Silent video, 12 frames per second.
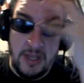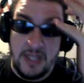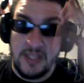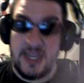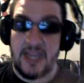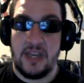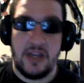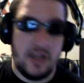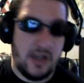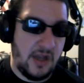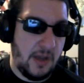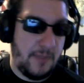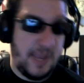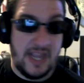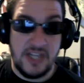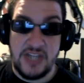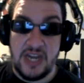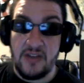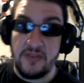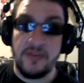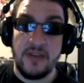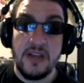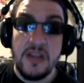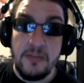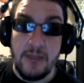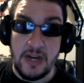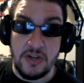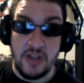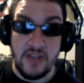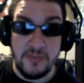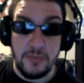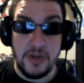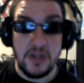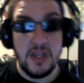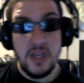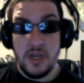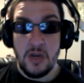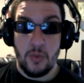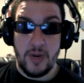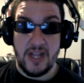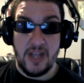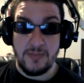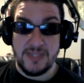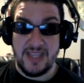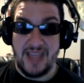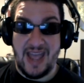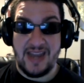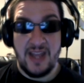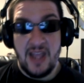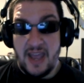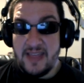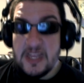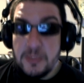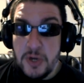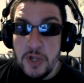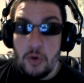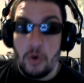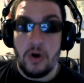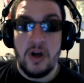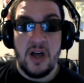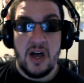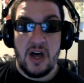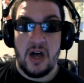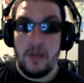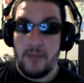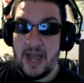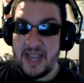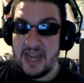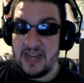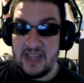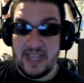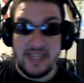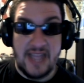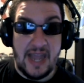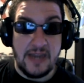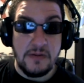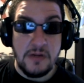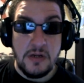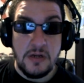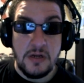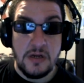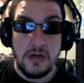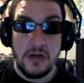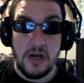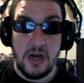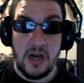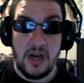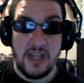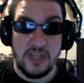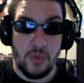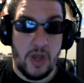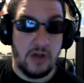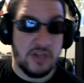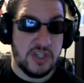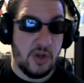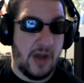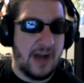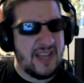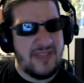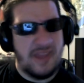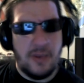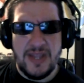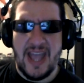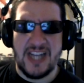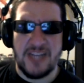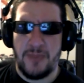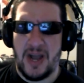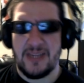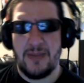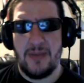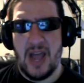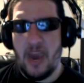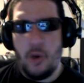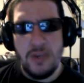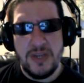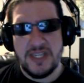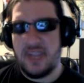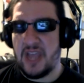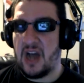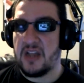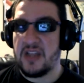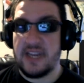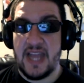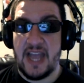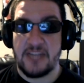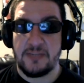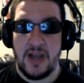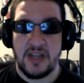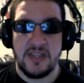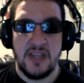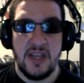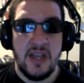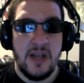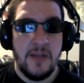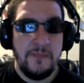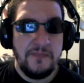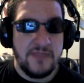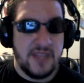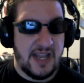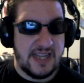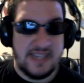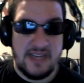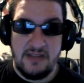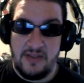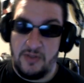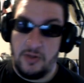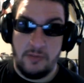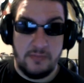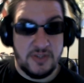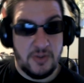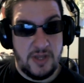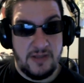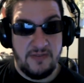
taking a page out of Microsoft's book when it comes to that. And that's pretty cool. I kind of like that as well. So I'm going to give that one to Xbox. I always give the online to Xbox. Like I said, even though I'm a Sony